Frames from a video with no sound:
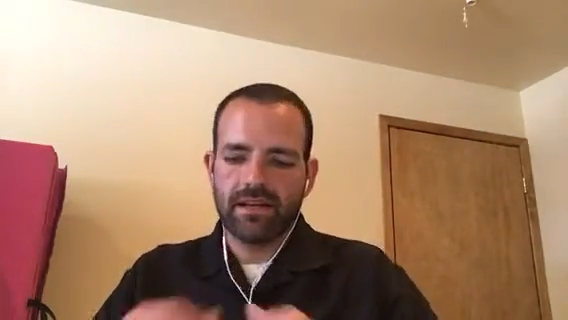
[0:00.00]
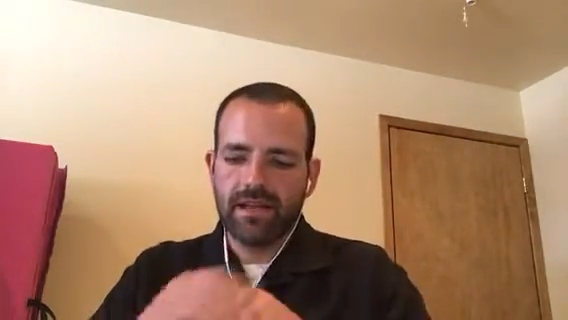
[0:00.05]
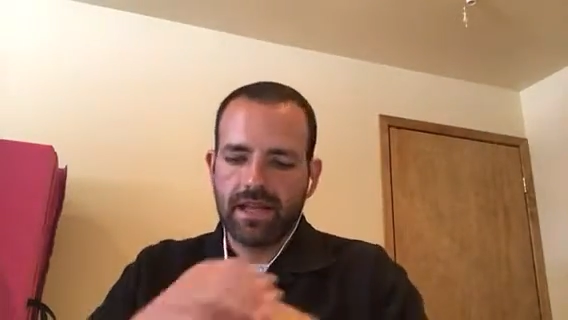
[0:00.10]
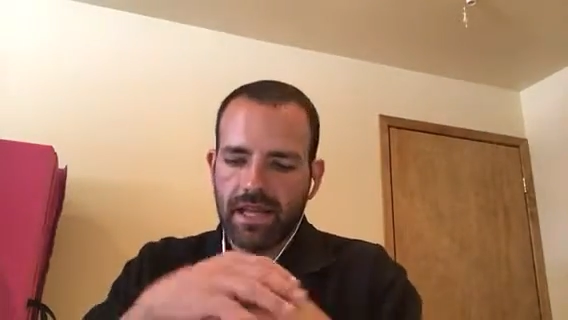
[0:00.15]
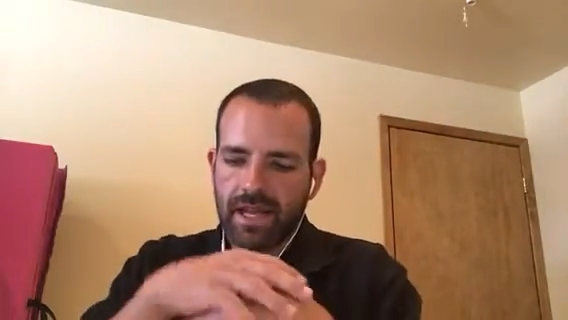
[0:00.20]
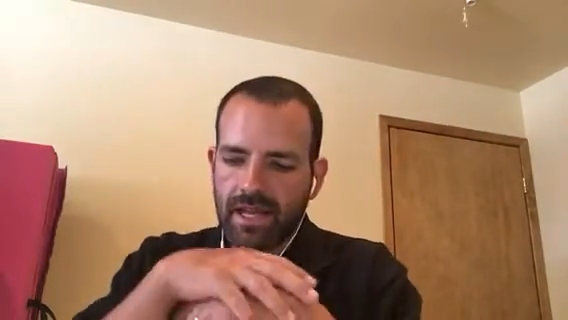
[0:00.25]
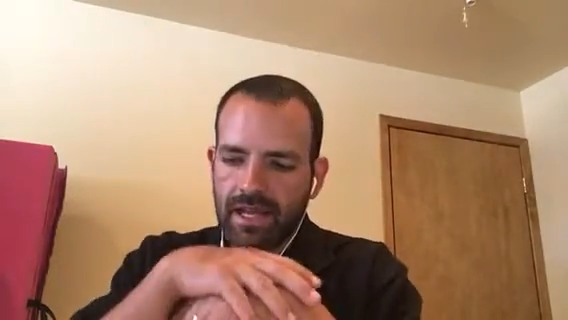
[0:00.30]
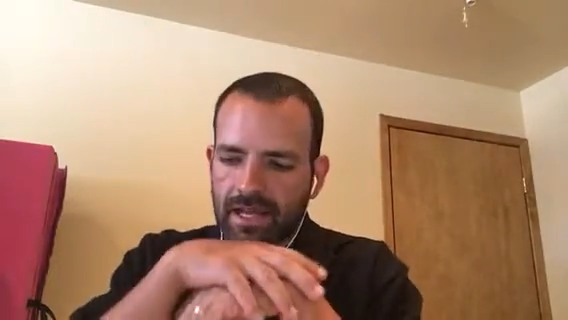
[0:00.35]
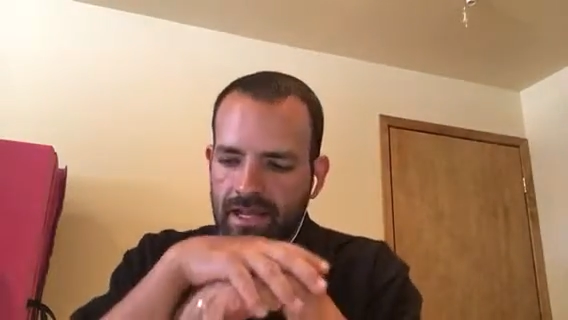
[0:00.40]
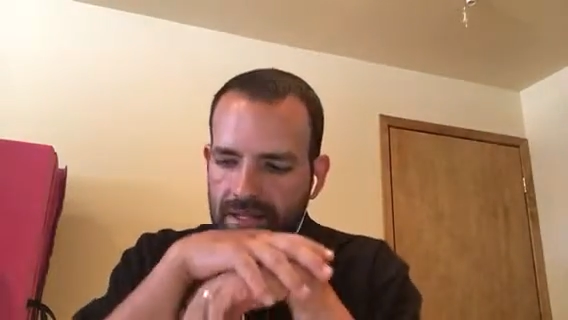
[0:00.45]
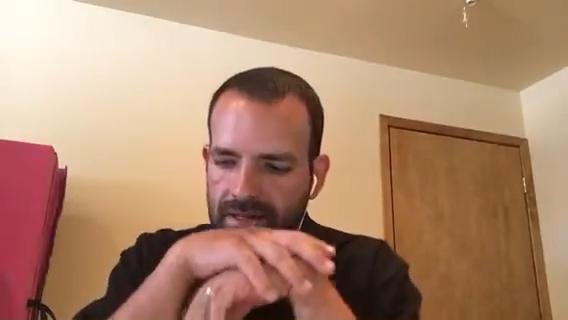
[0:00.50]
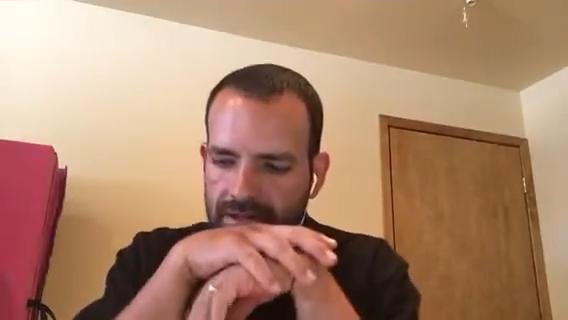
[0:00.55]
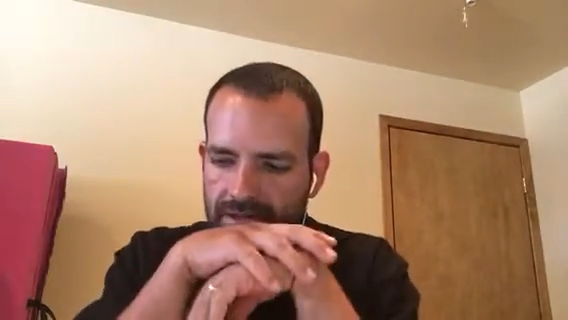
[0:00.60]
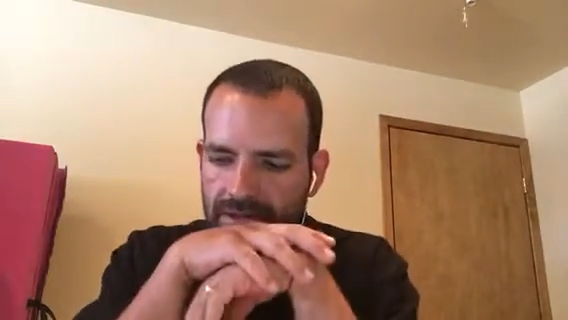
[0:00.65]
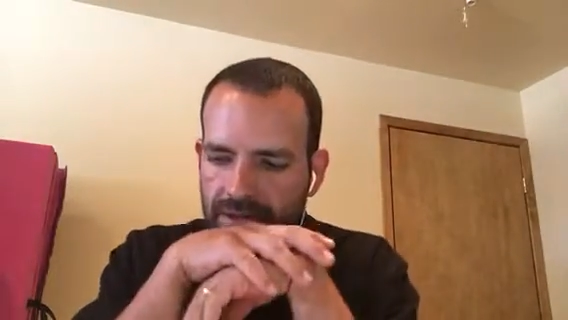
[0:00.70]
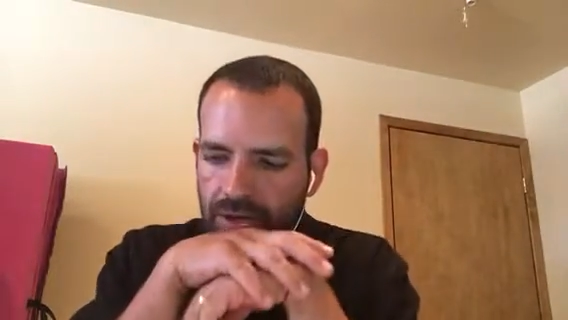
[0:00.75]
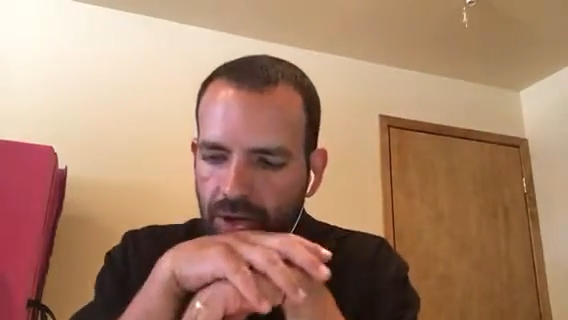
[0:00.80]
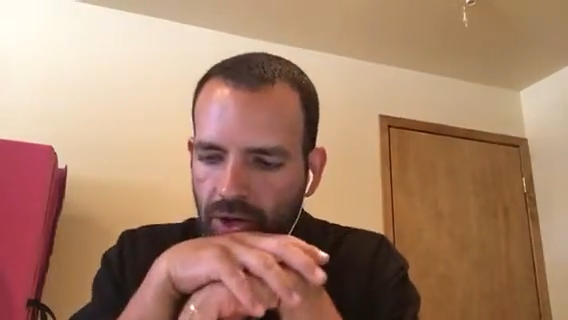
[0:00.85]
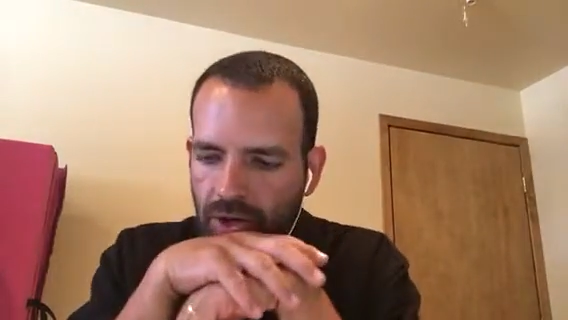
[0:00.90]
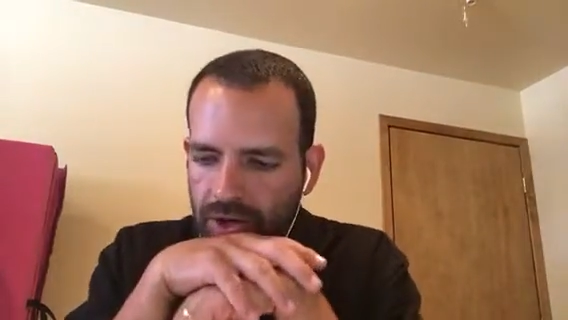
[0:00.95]
And
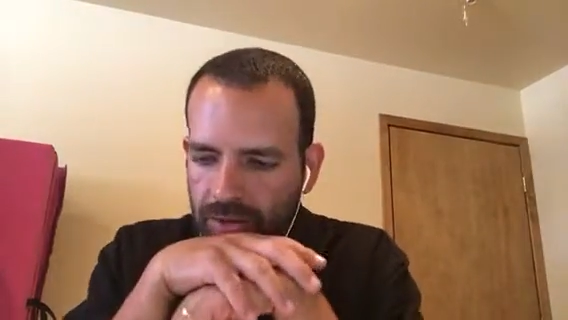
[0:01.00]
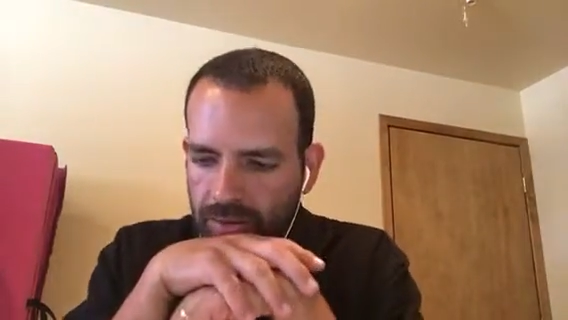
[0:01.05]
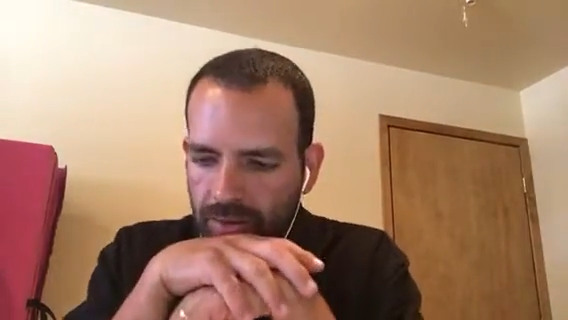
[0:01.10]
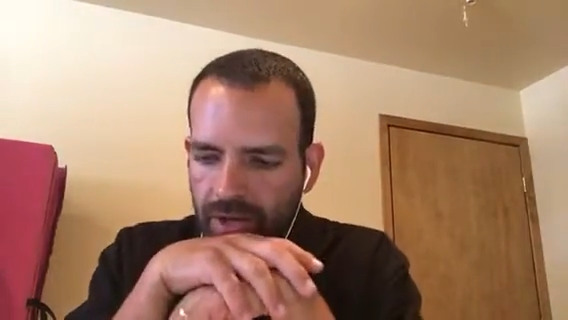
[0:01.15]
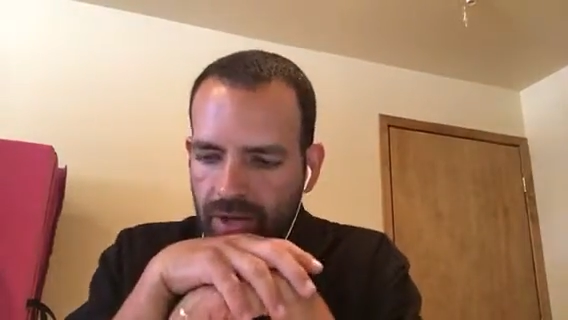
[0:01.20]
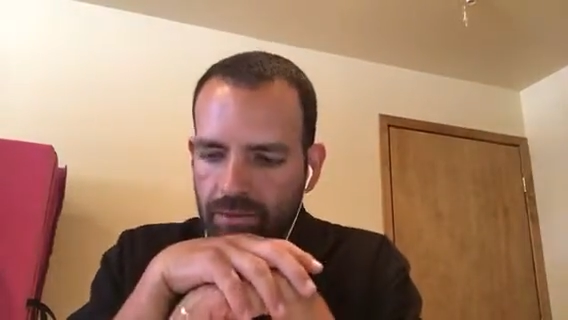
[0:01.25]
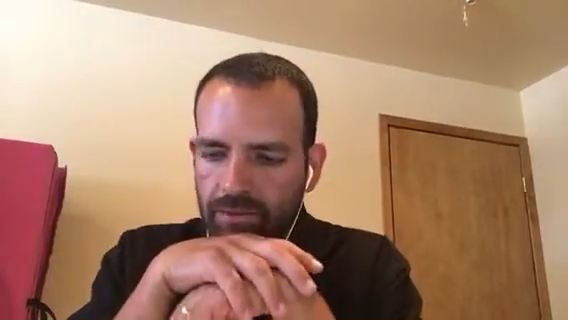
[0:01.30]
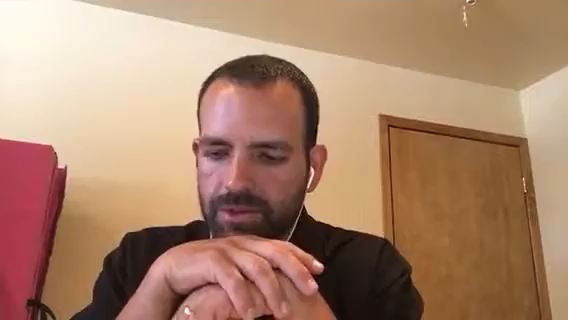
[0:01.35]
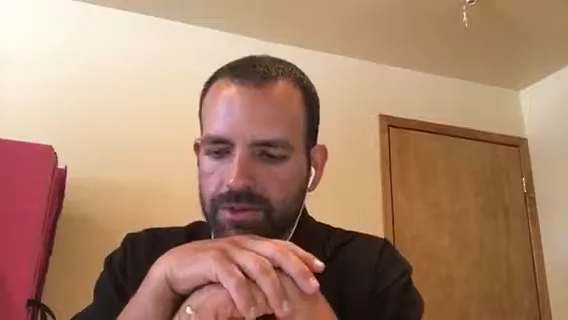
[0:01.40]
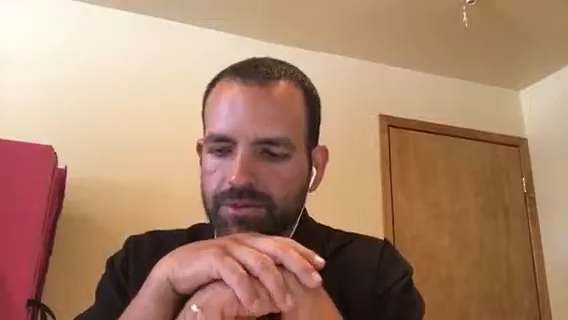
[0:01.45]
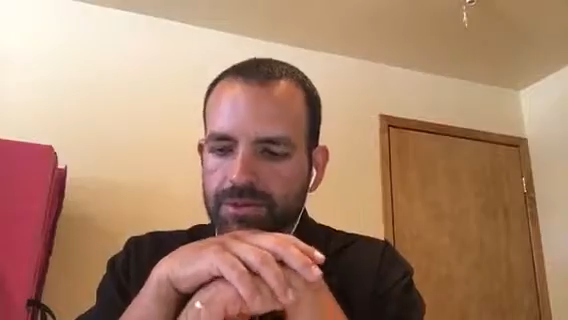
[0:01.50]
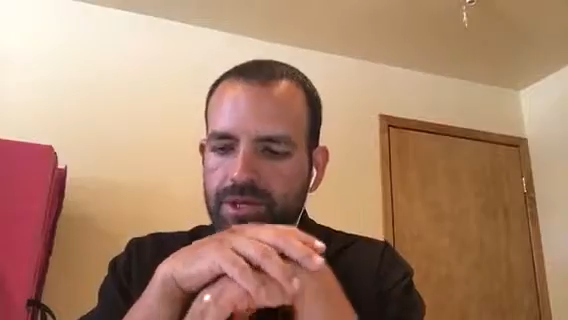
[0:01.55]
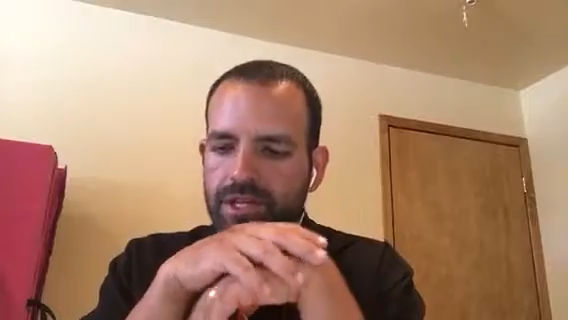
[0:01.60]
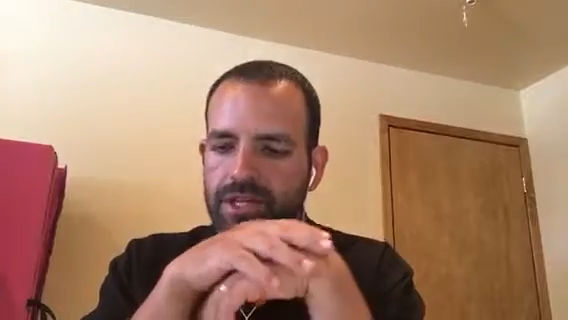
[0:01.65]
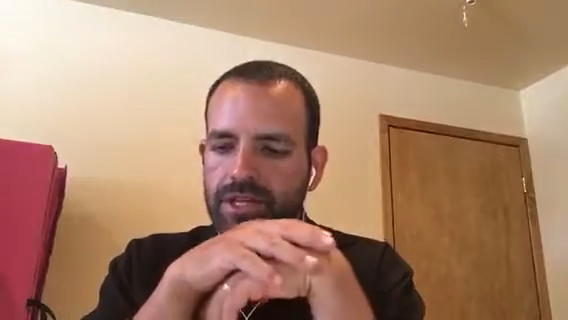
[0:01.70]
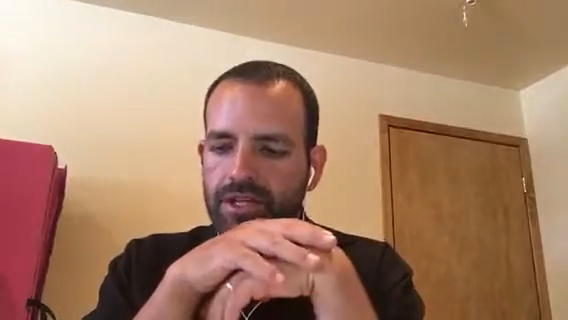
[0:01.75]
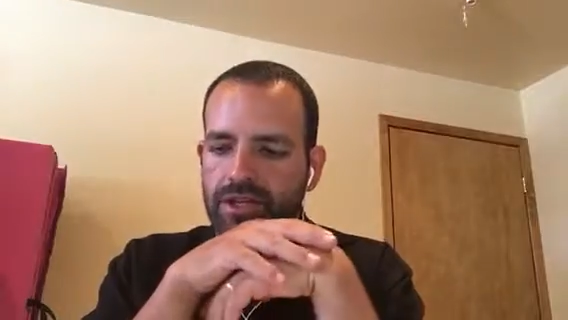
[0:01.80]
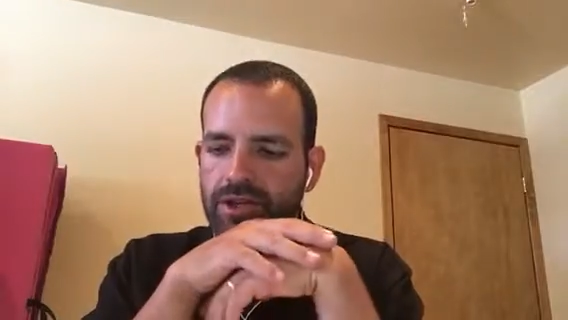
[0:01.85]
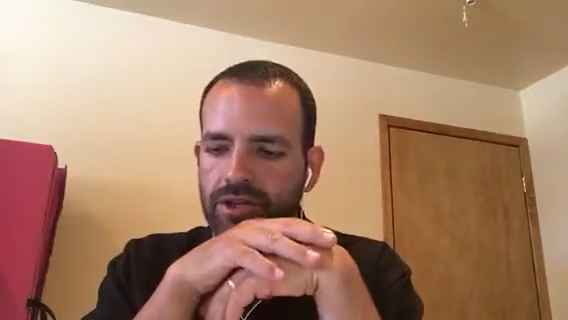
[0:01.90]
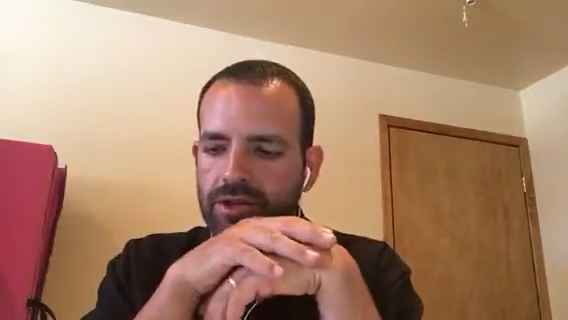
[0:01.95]
the only way in which we
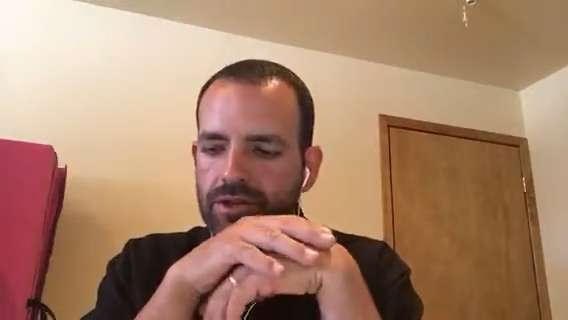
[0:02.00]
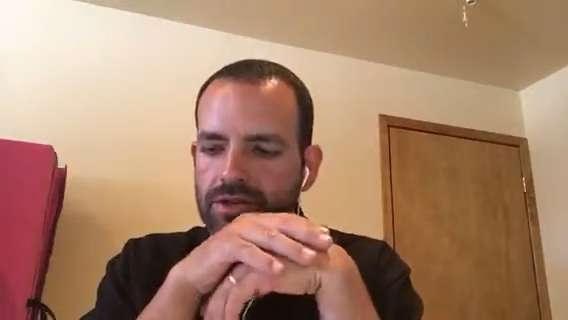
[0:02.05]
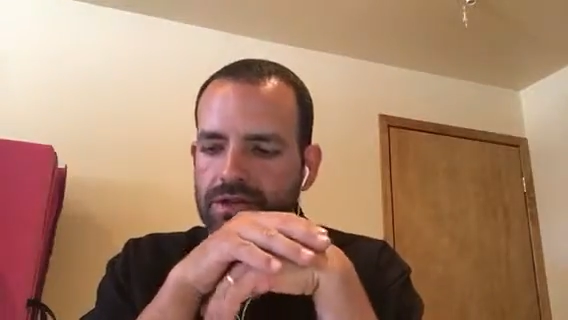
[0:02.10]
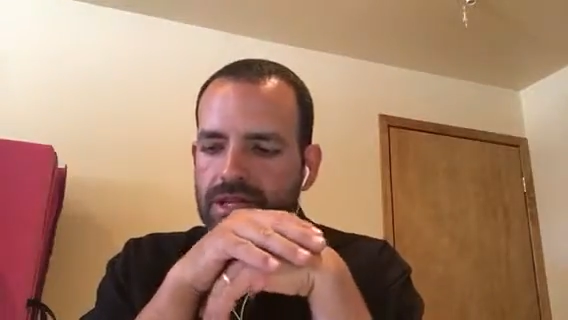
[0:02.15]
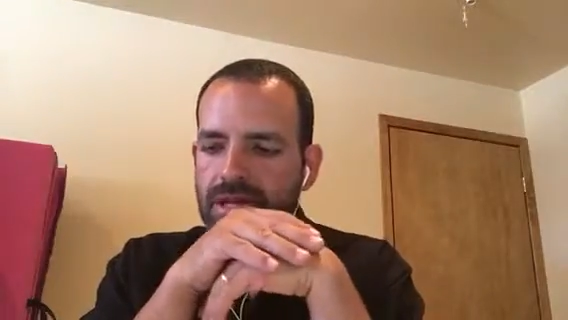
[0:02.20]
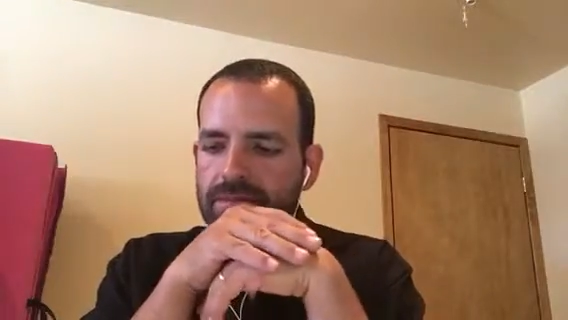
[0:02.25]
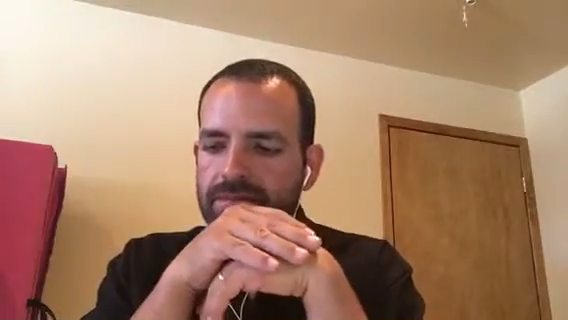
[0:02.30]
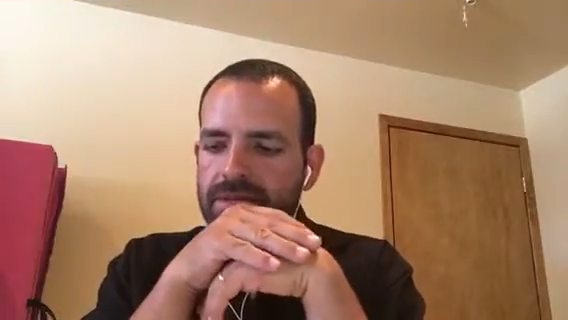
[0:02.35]
can cure that